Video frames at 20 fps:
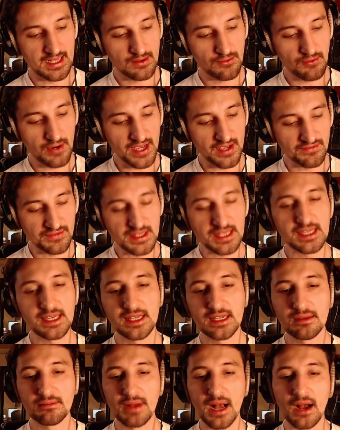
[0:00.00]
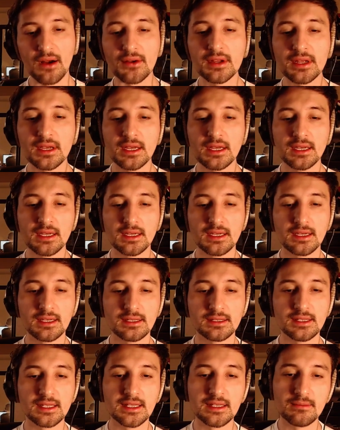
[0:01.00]
way of thinking about
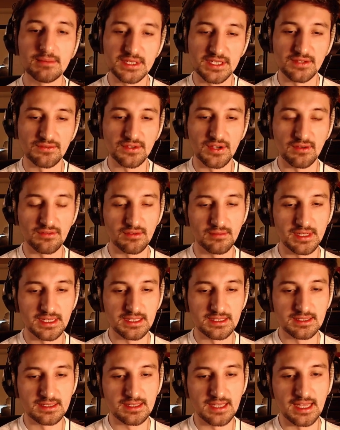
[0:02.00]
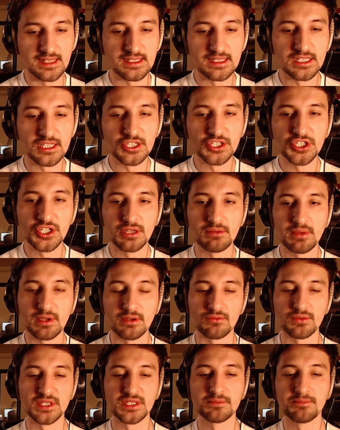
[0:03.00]
the limits of governments and the legitimate
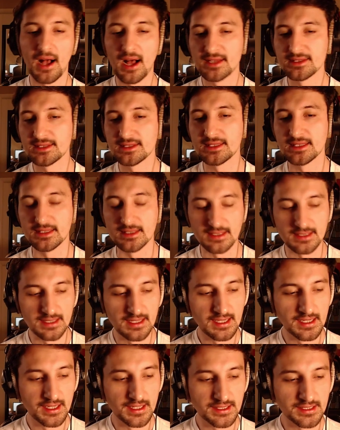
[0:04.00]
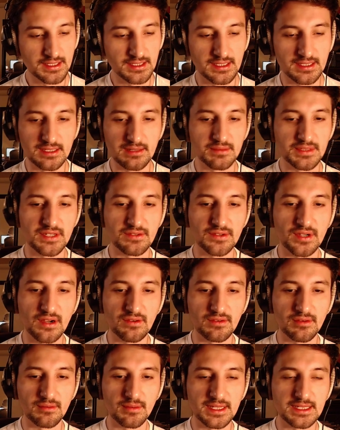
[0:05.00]
responses to the limits of
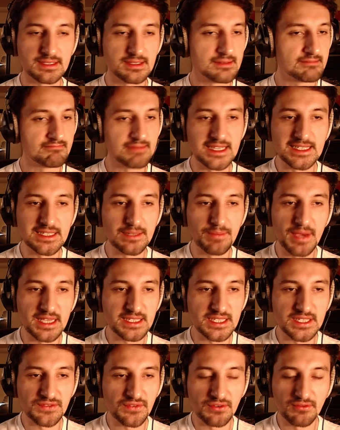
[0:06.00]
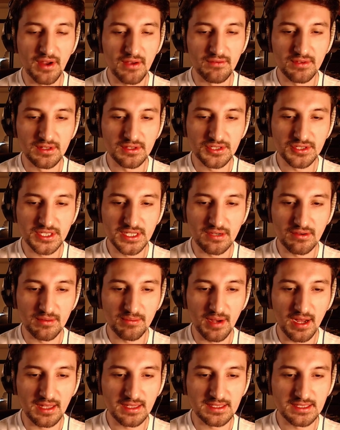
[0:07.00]
governments is the basis for revolutionary
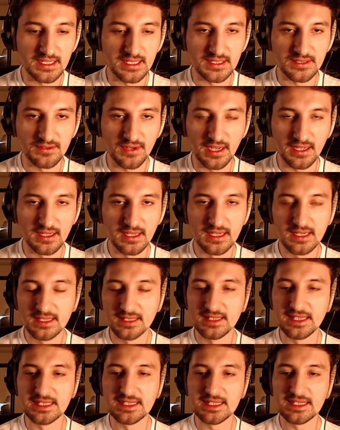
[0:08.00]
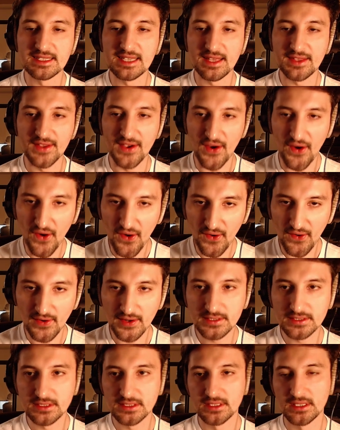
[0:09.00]
politics, right? This is at the
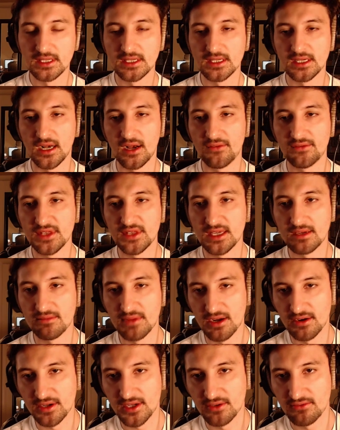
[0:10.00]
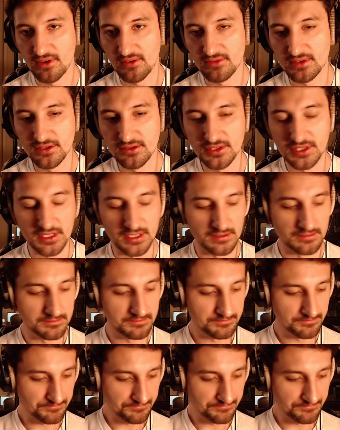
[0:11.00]
heart of the American Revolution.